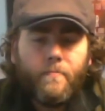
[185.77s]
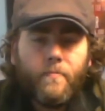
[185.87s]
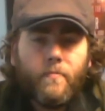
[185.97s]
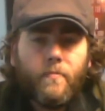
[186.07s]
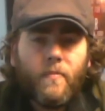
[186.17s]

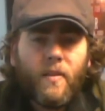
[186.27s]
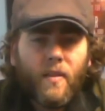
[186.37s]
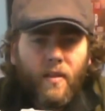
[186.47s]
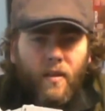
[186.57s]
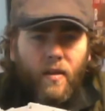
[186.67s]

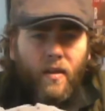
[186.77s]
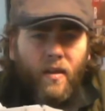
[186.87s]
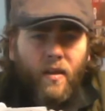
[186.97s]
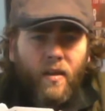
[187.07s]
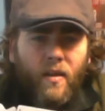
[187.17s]

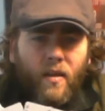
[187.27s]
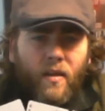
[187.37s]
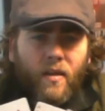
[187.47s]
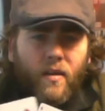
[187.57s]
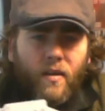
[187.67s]

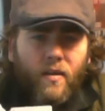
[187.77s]
Nobody speaks.